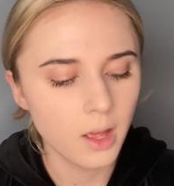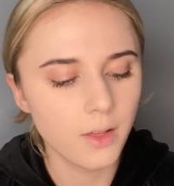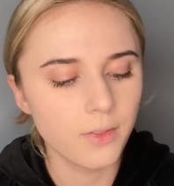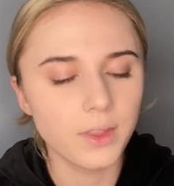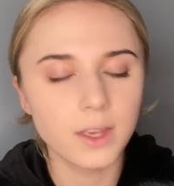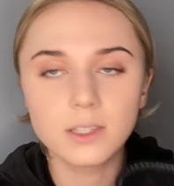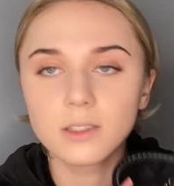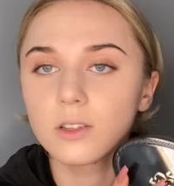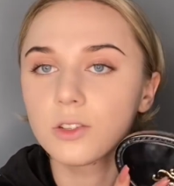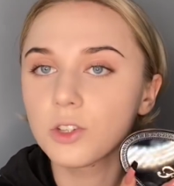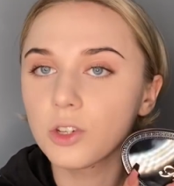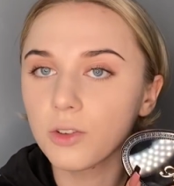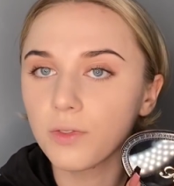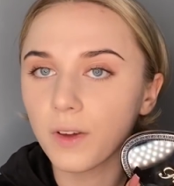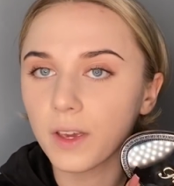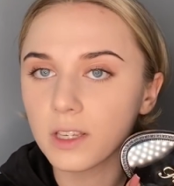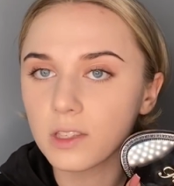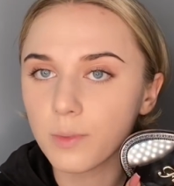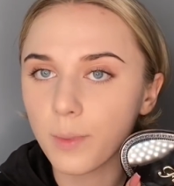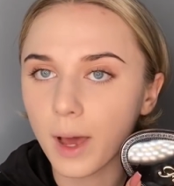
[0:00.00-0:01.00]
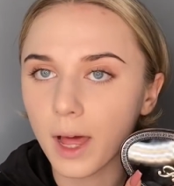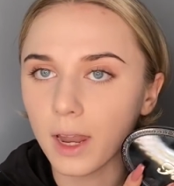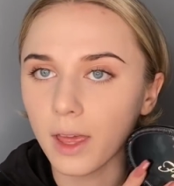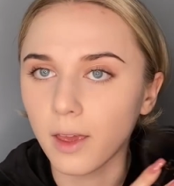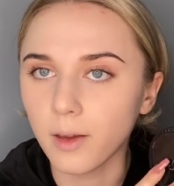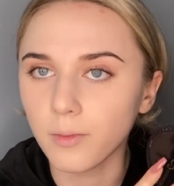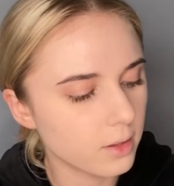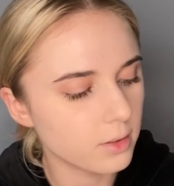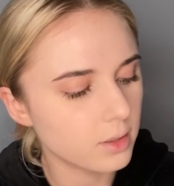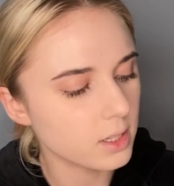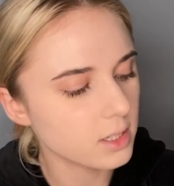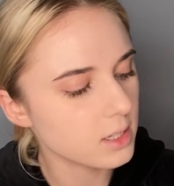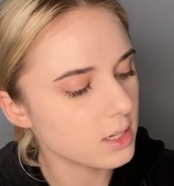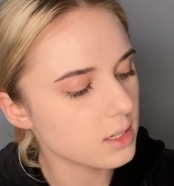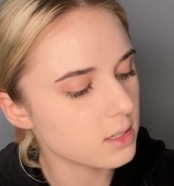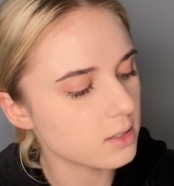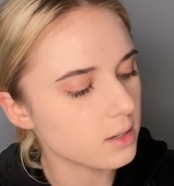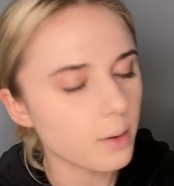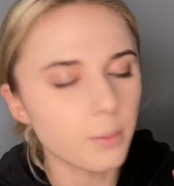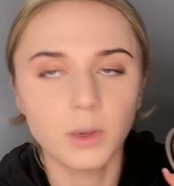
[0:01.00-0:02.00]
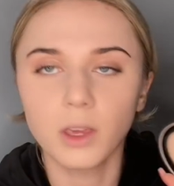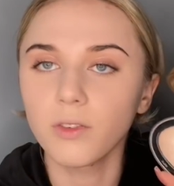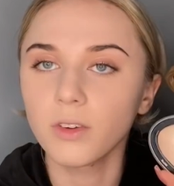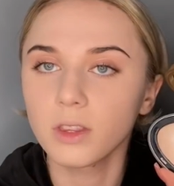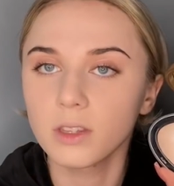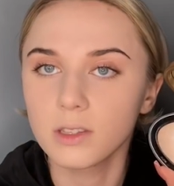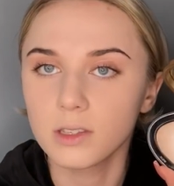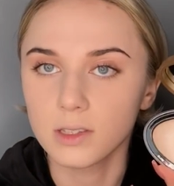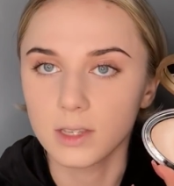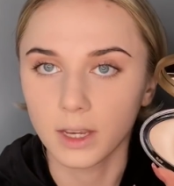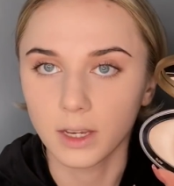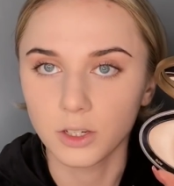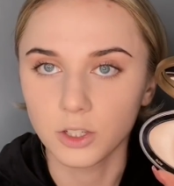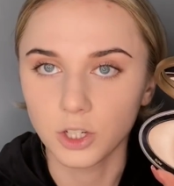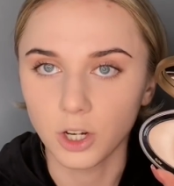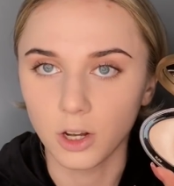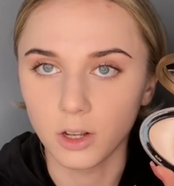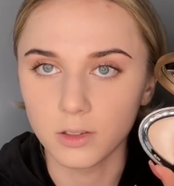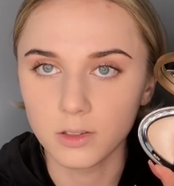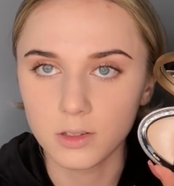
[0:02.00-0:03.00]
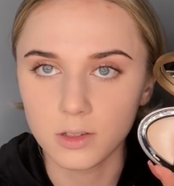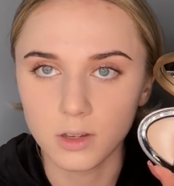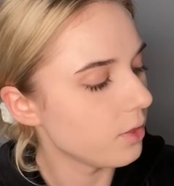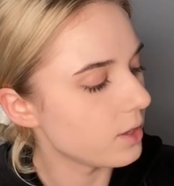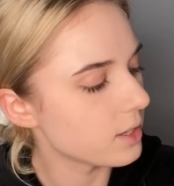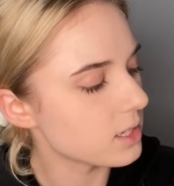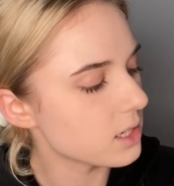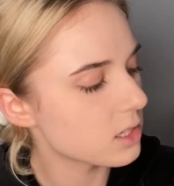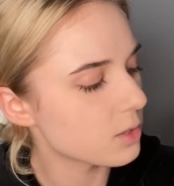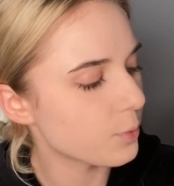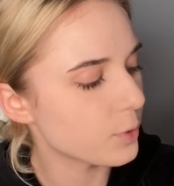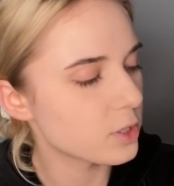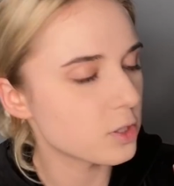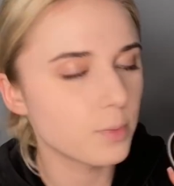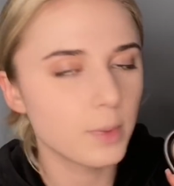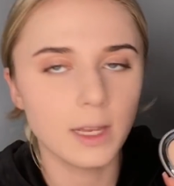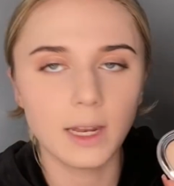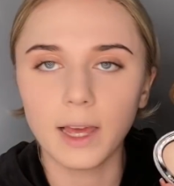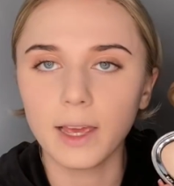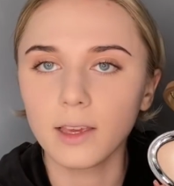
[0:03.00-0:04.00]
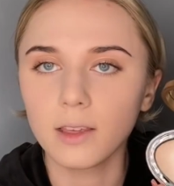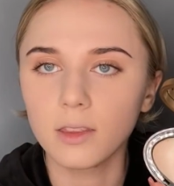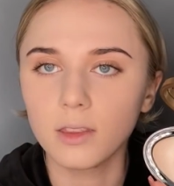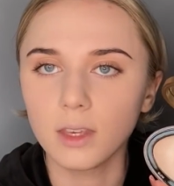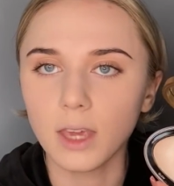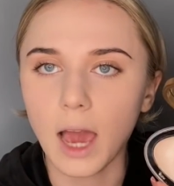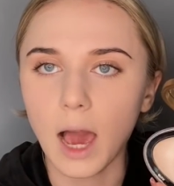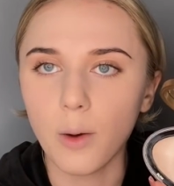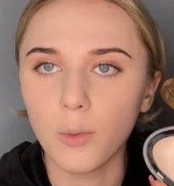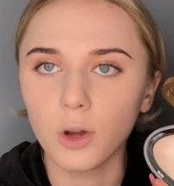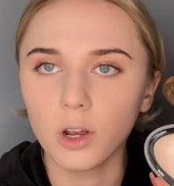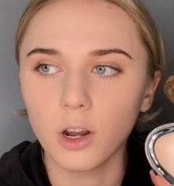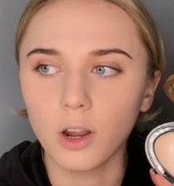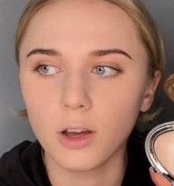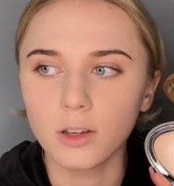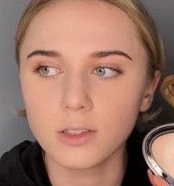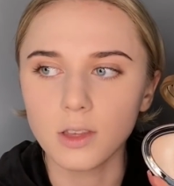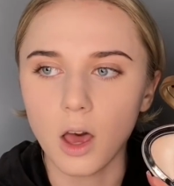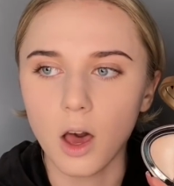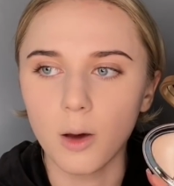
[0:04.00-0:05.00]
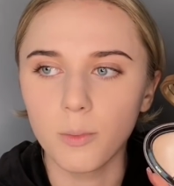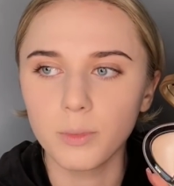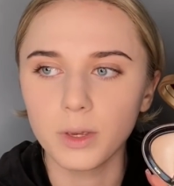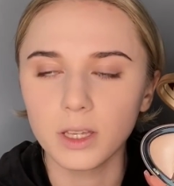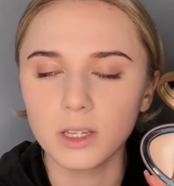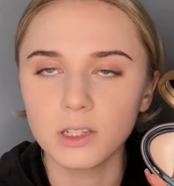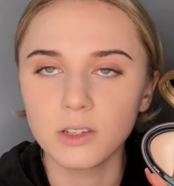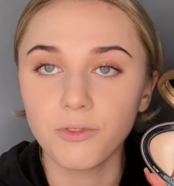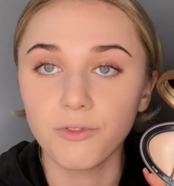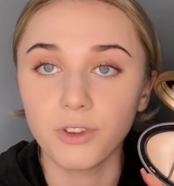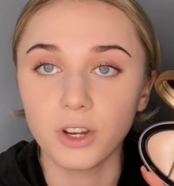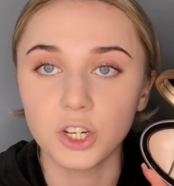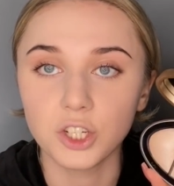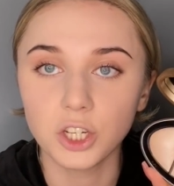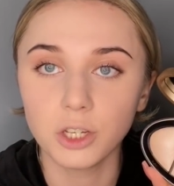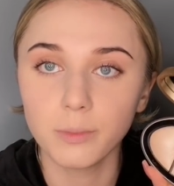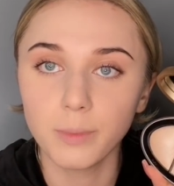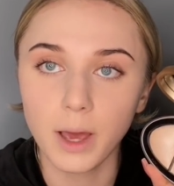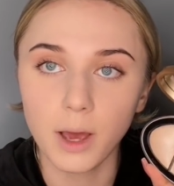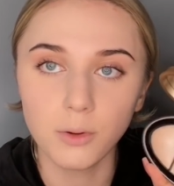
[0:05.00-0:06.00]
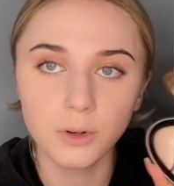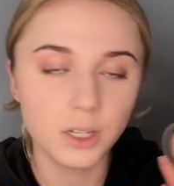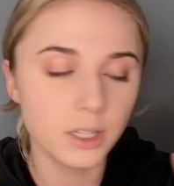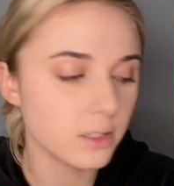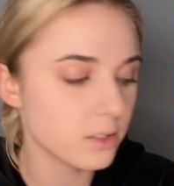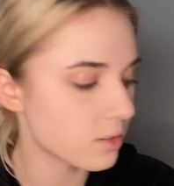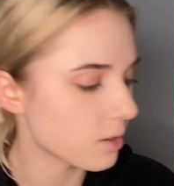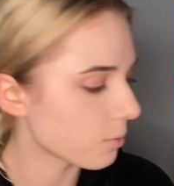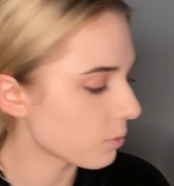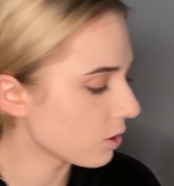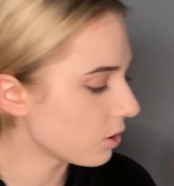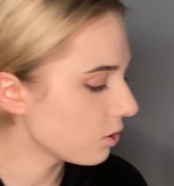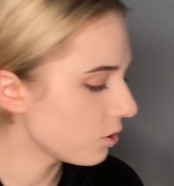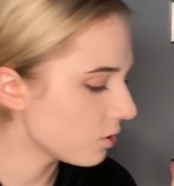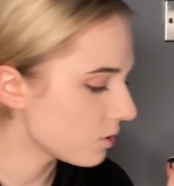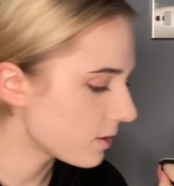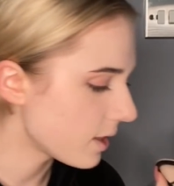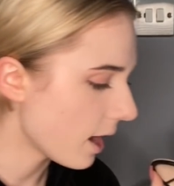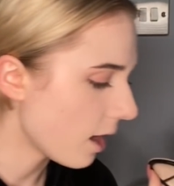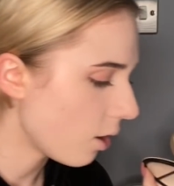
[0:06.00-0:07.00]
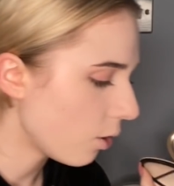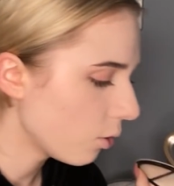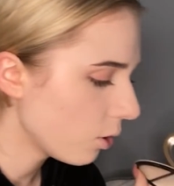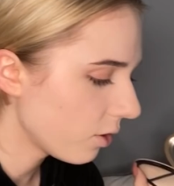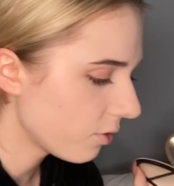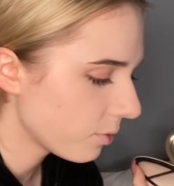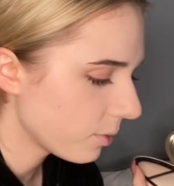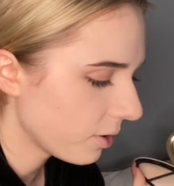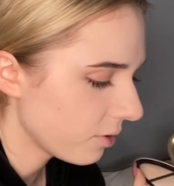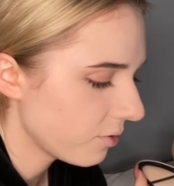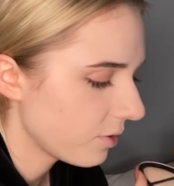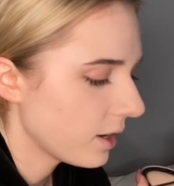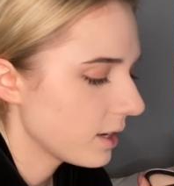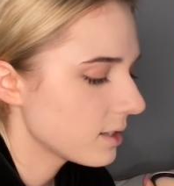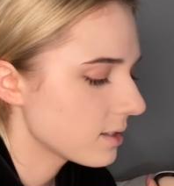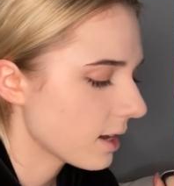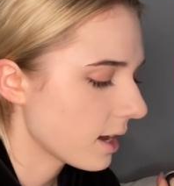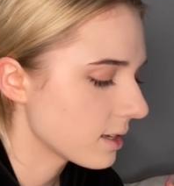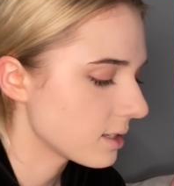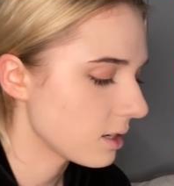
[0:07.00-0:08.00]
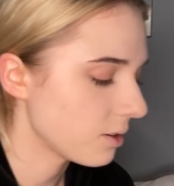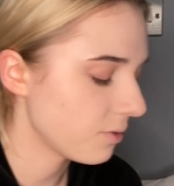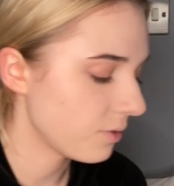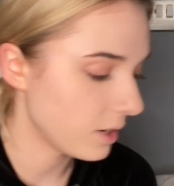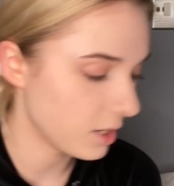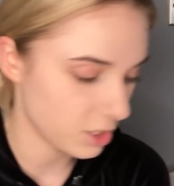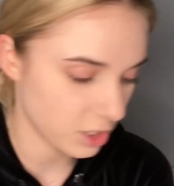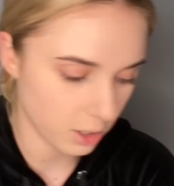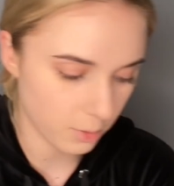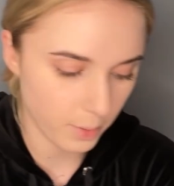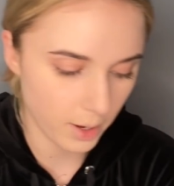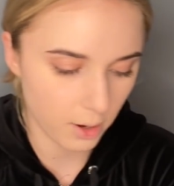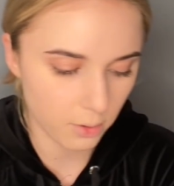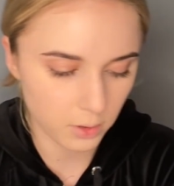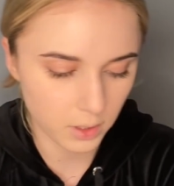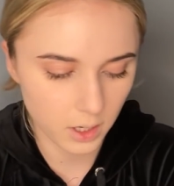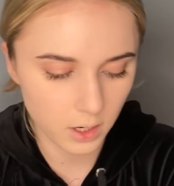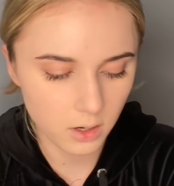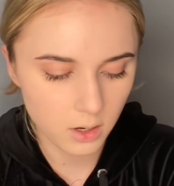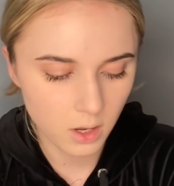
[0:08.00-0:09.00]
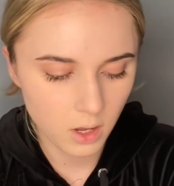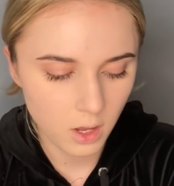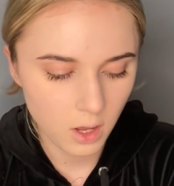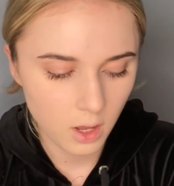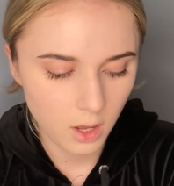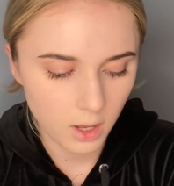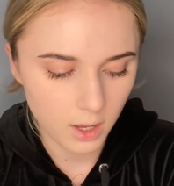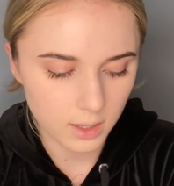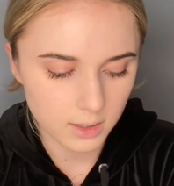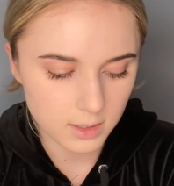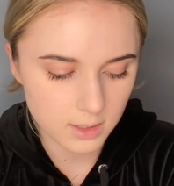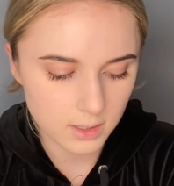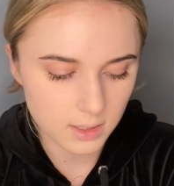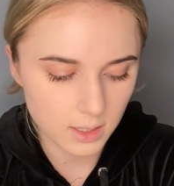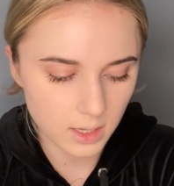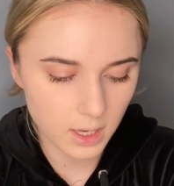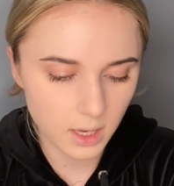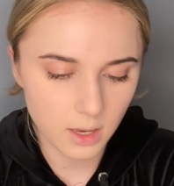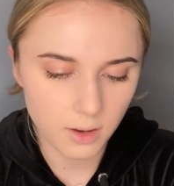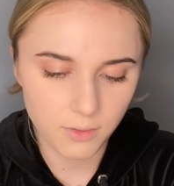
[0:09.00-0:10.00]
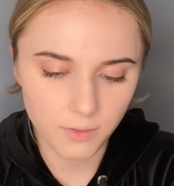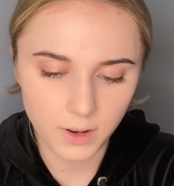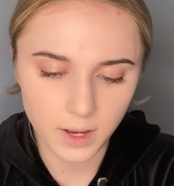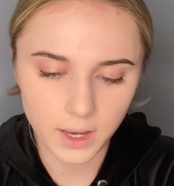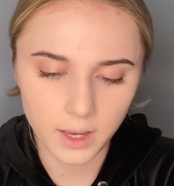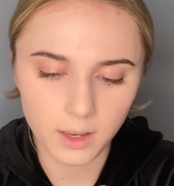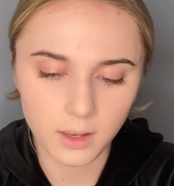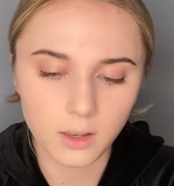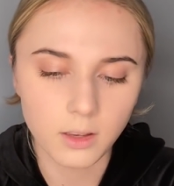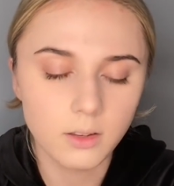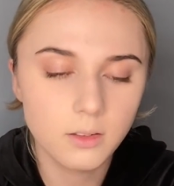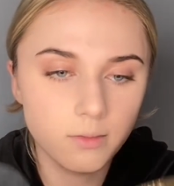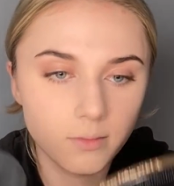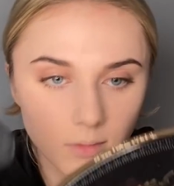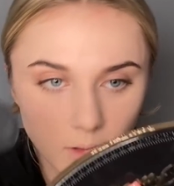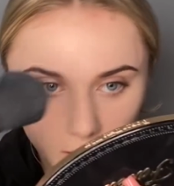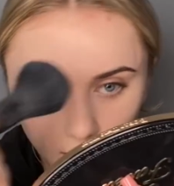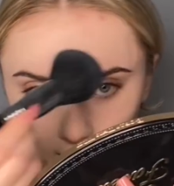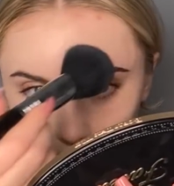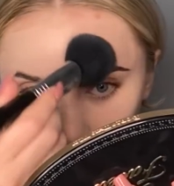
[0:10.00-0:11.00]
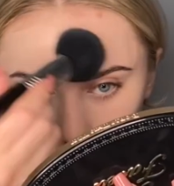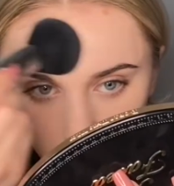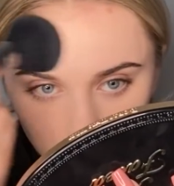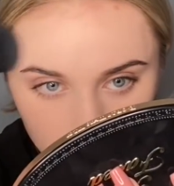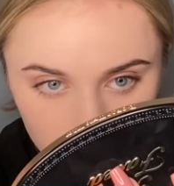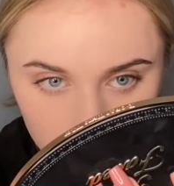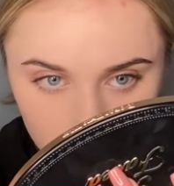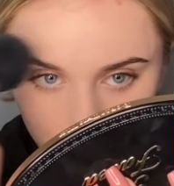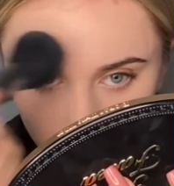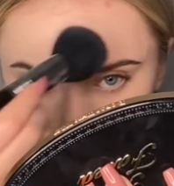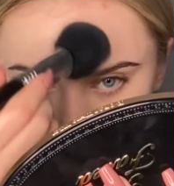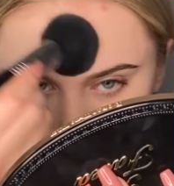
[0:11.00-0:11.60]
There's the Too Faced palette. This is, I'm giving this a second chance. This is supposed to be like the Hourglass Ambient Finishing Powders. So I'm going to use that all over my face as a finishing powder and see if I like it.